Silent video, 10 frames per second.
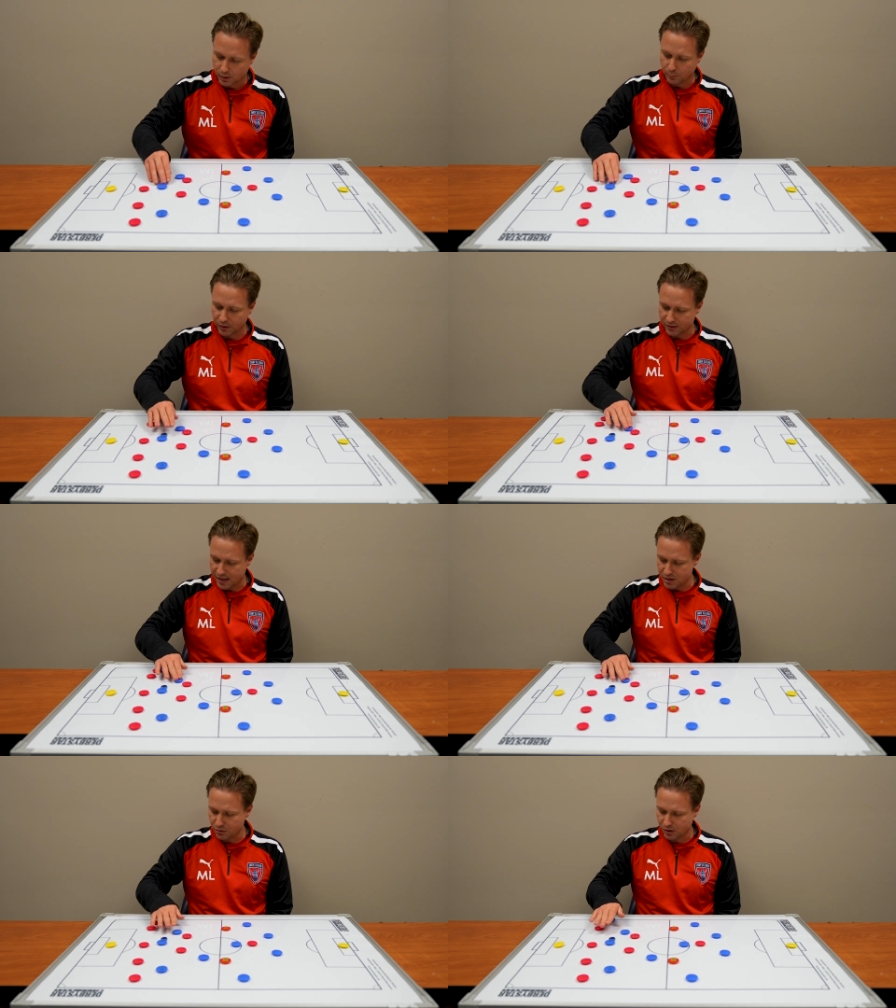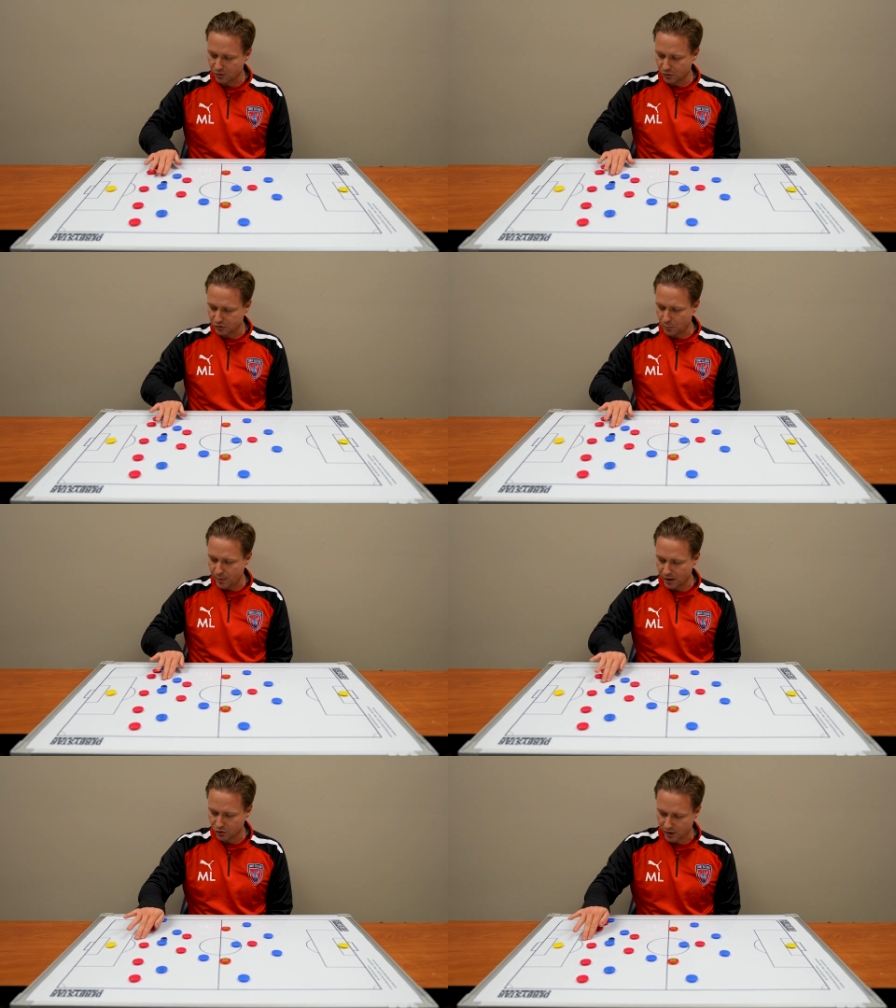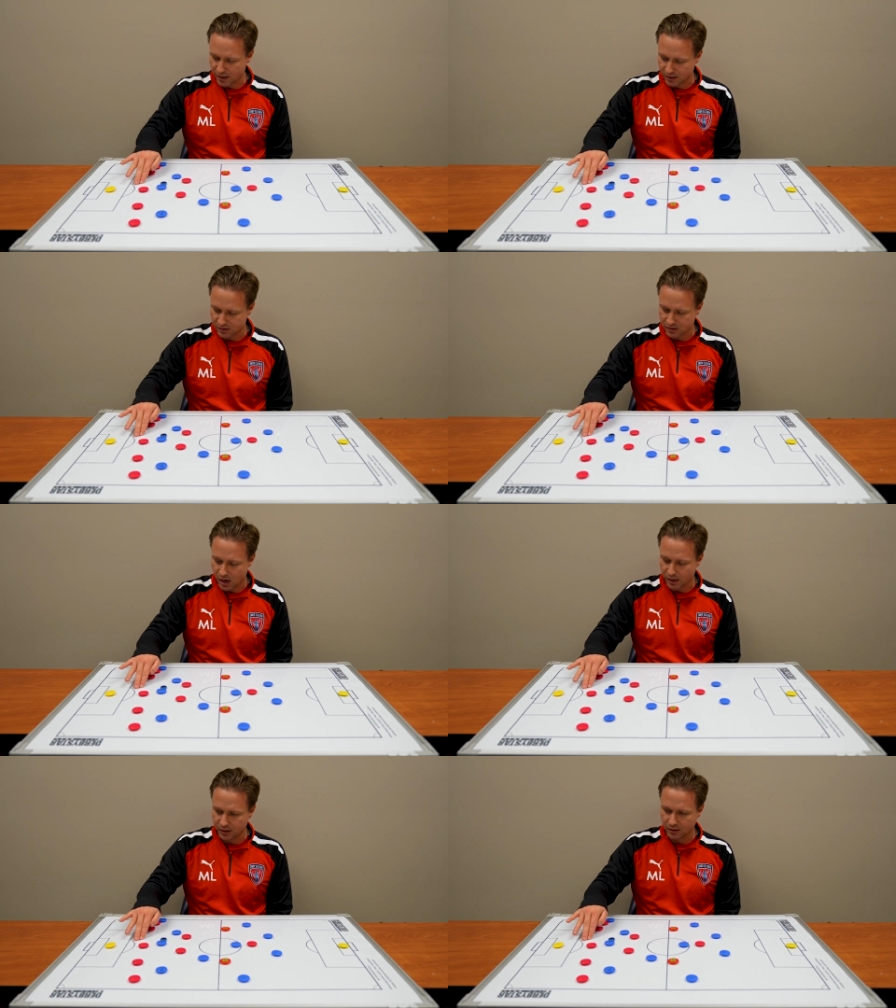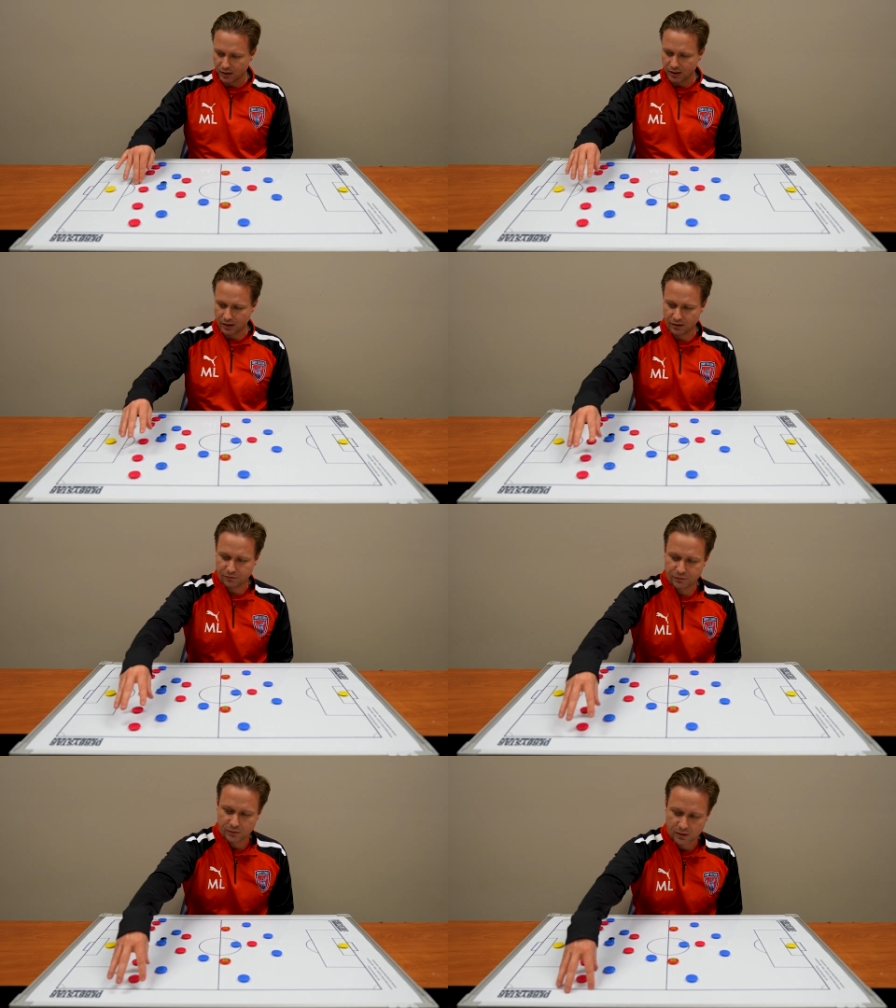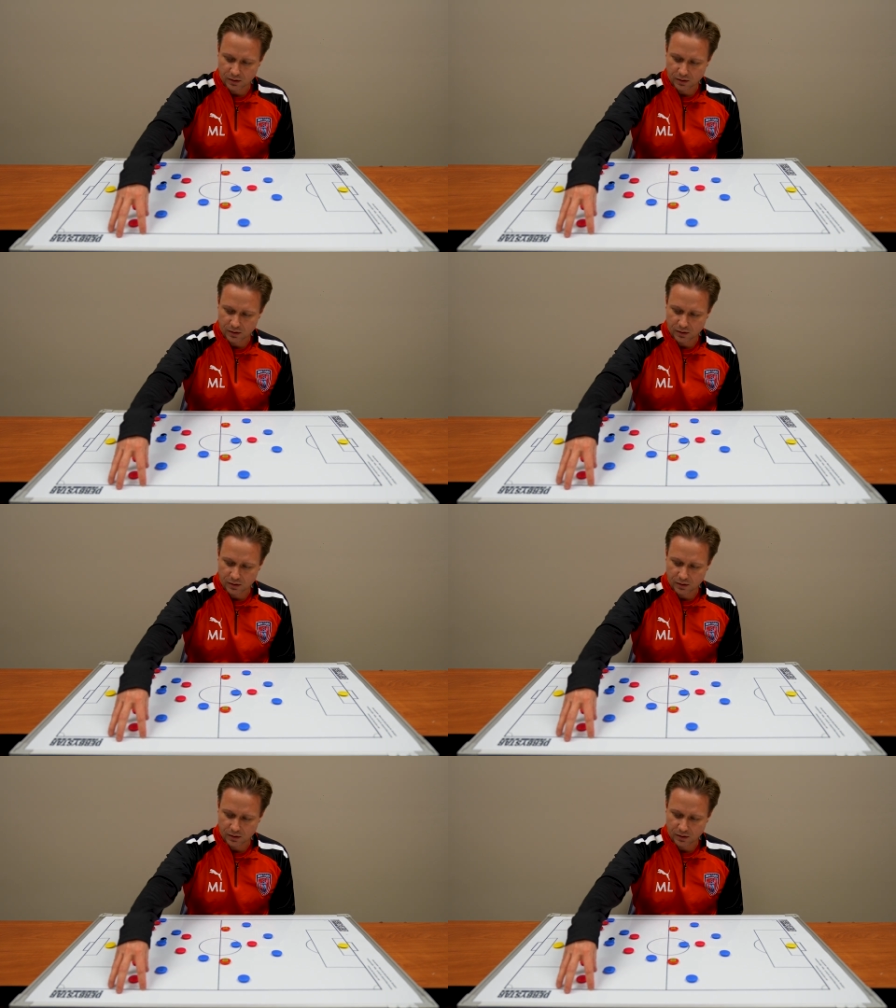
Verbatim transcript: But then you can also penetrate inside if